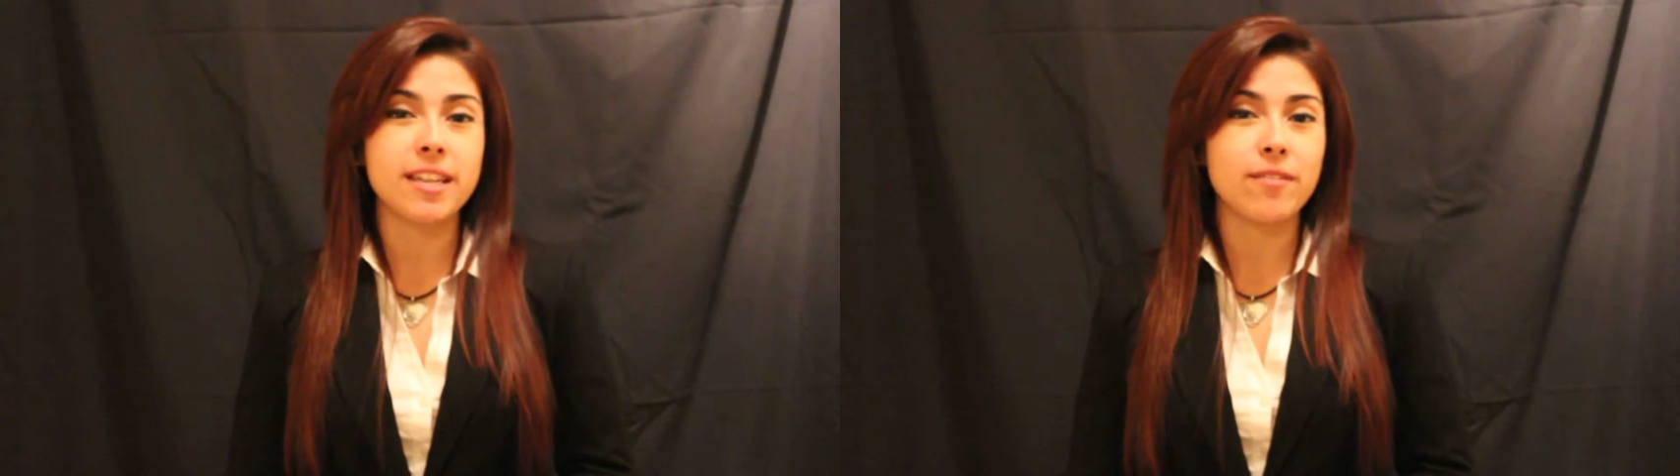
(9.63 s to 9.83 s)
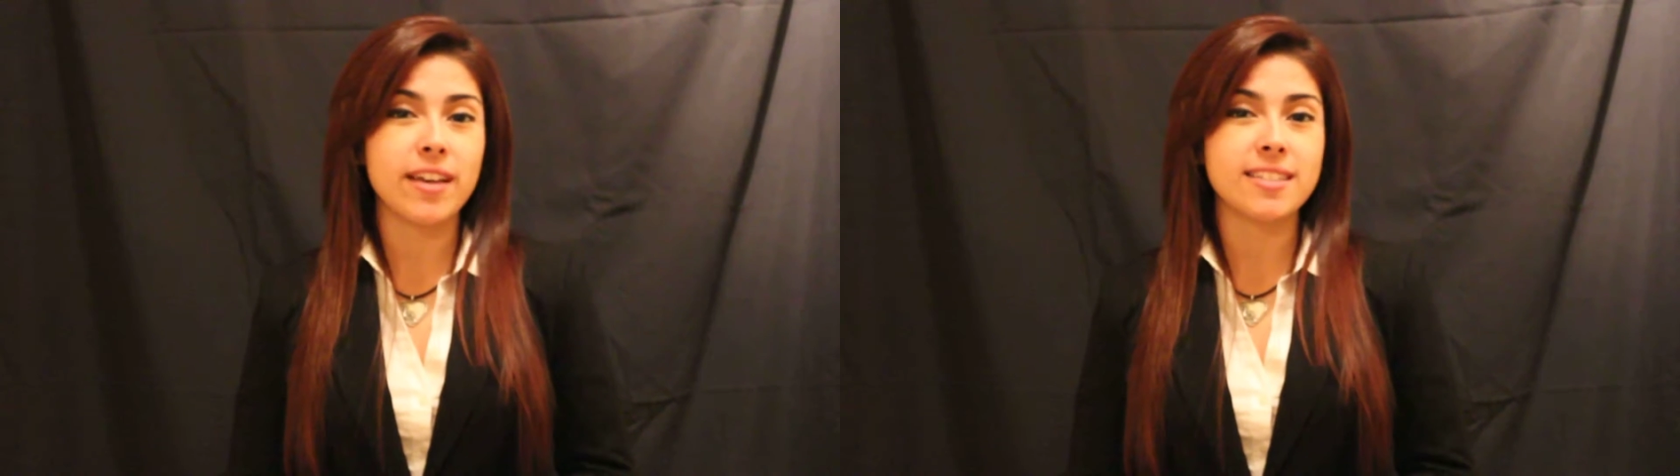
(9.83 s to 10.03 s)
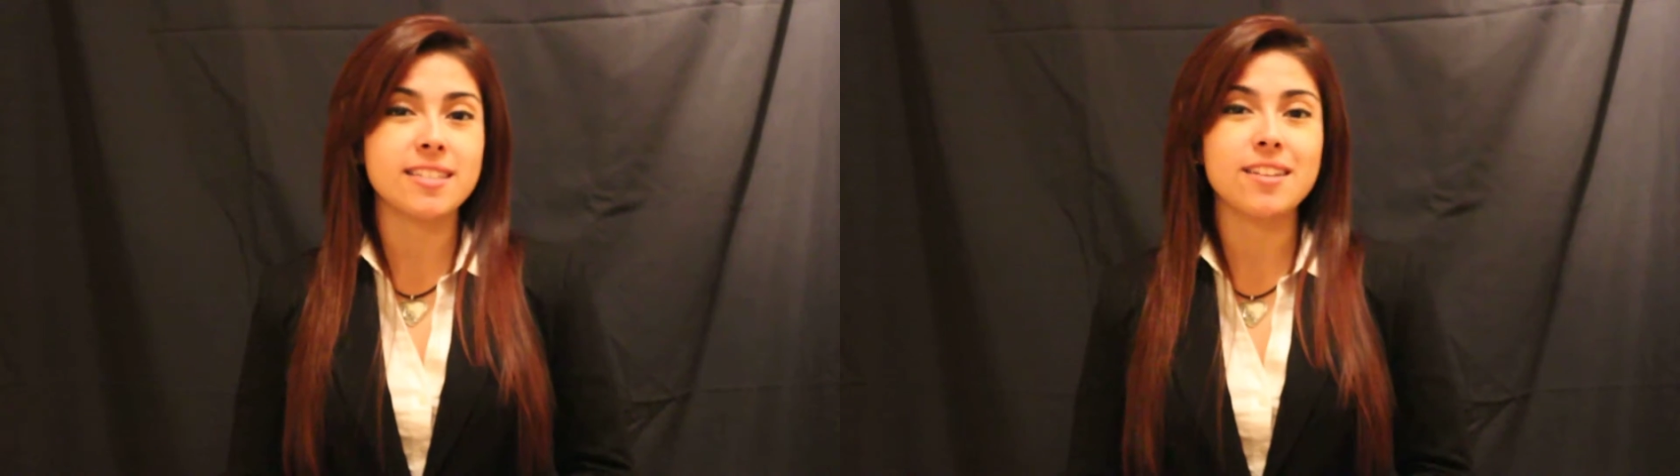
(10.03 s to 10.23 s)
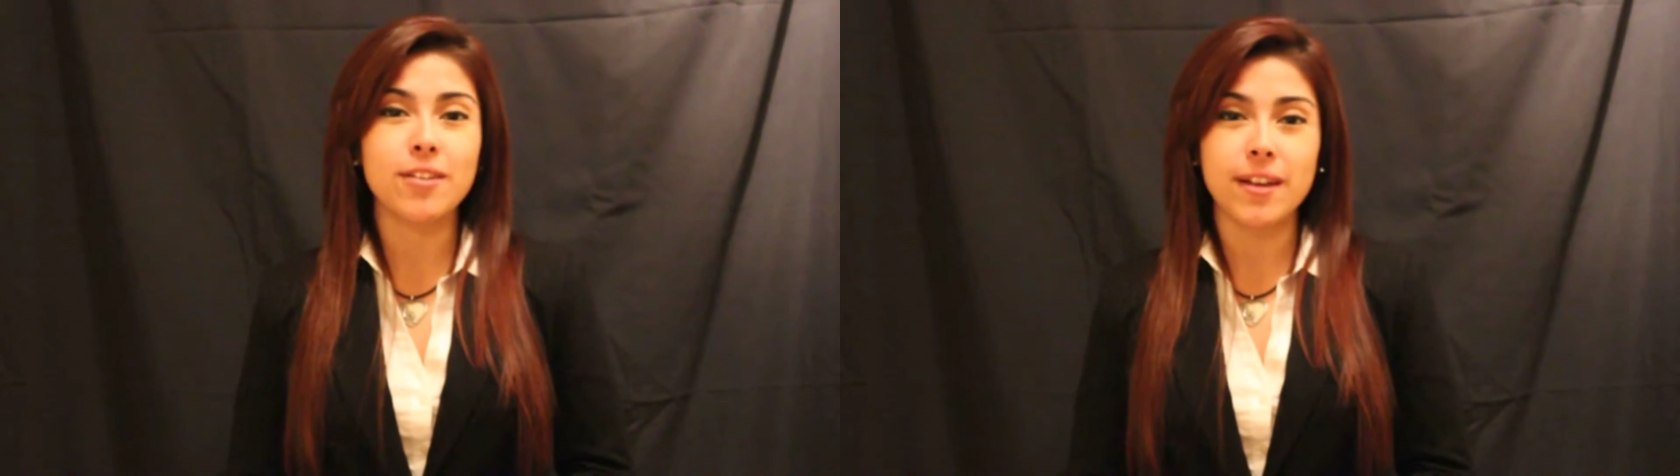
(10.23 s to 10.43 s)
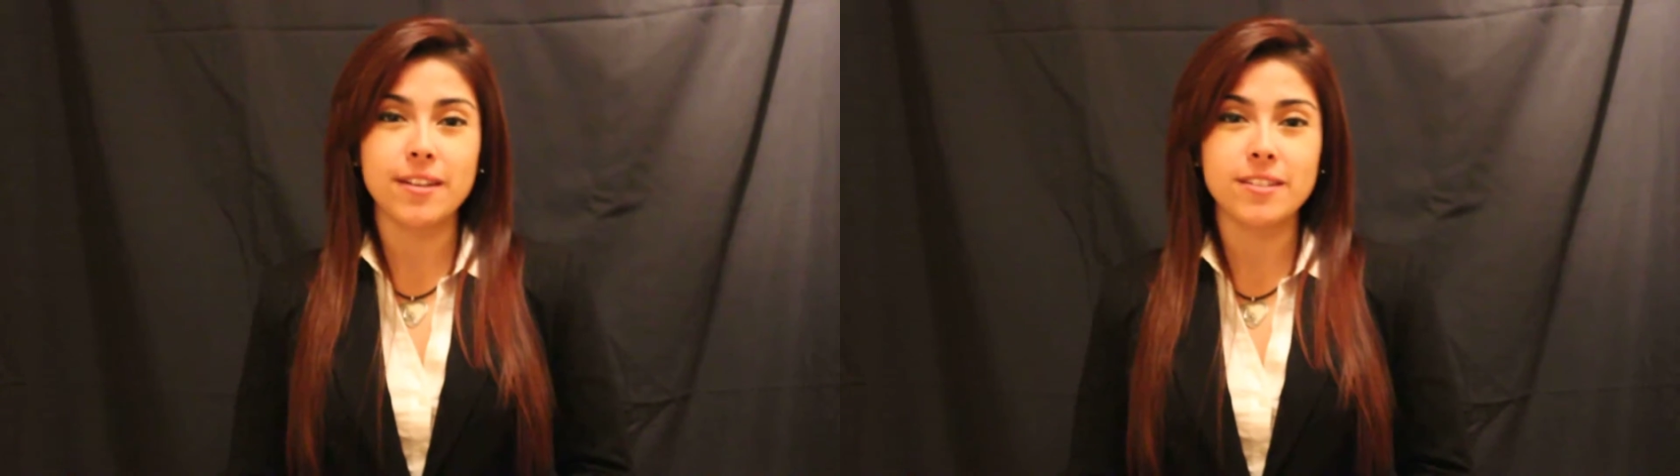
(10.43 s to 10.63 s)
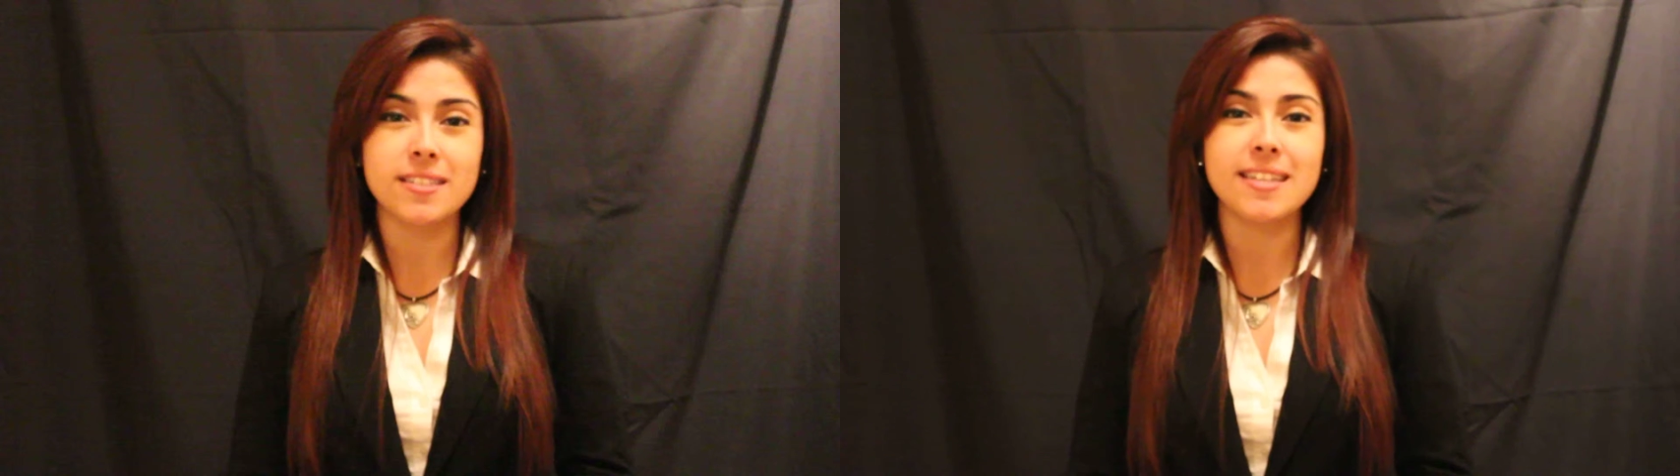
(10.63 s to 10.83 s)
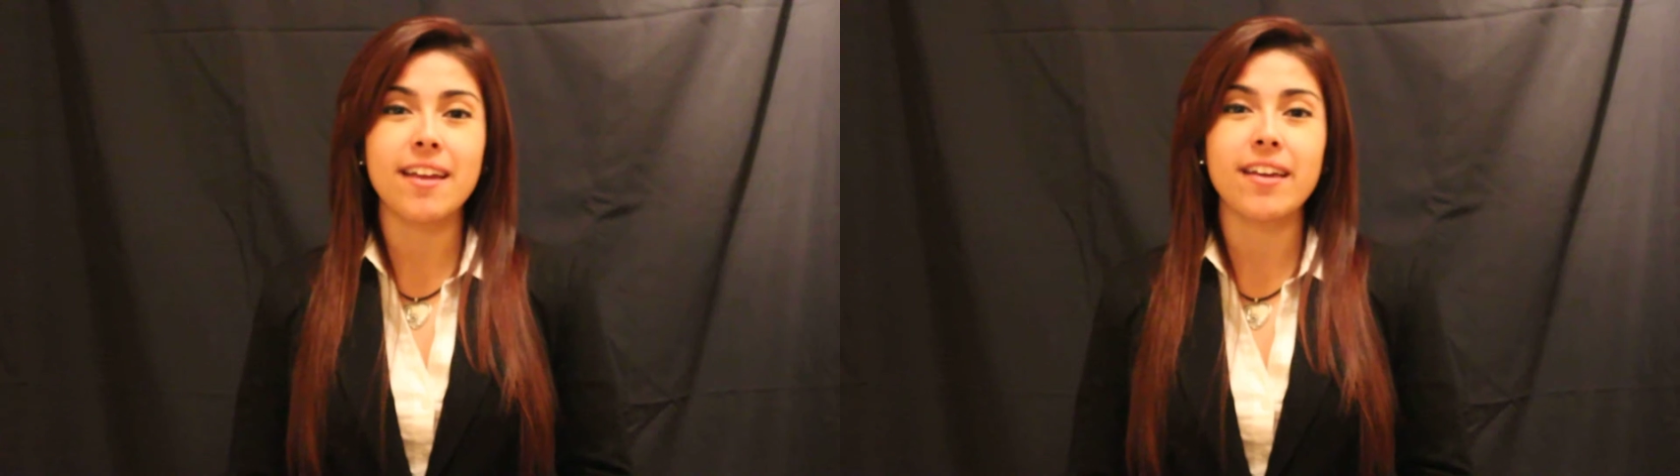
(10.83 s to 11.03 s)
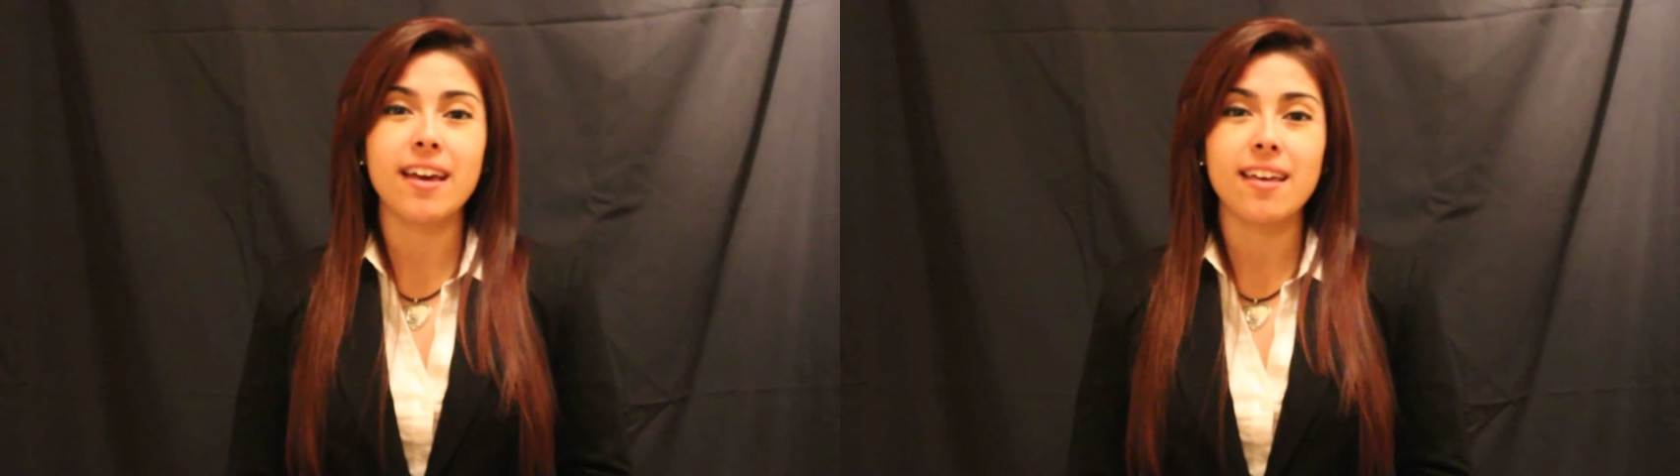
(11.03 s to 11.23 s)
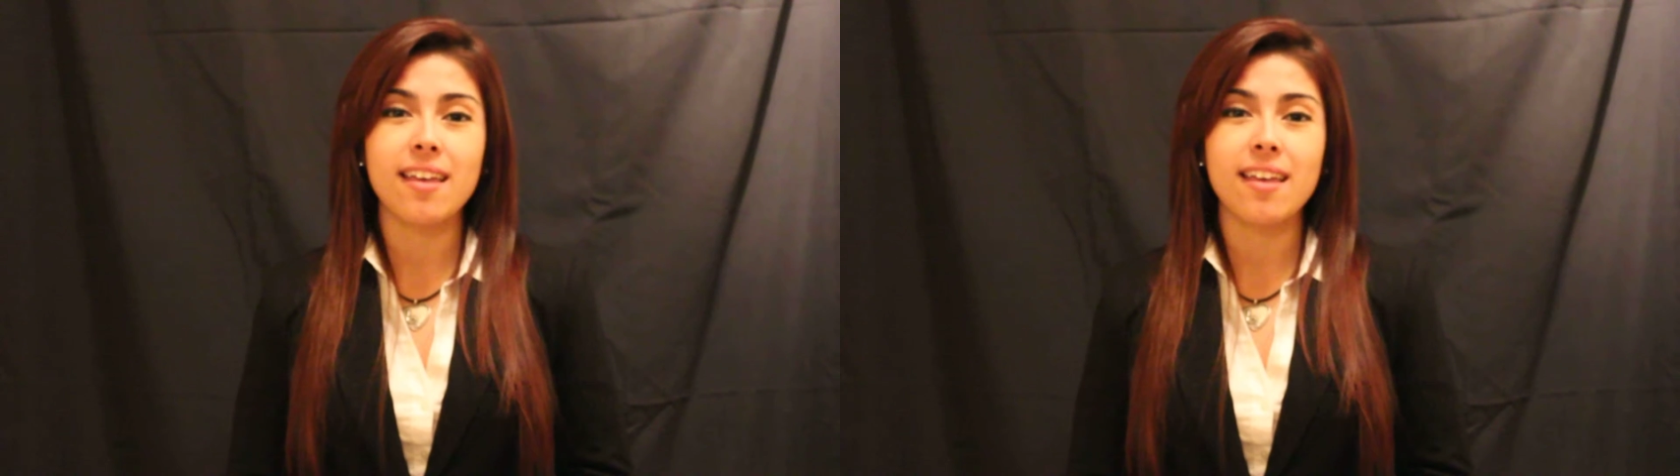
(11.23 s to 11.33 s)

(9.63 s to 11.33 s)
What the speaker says: events in the greater Houston area.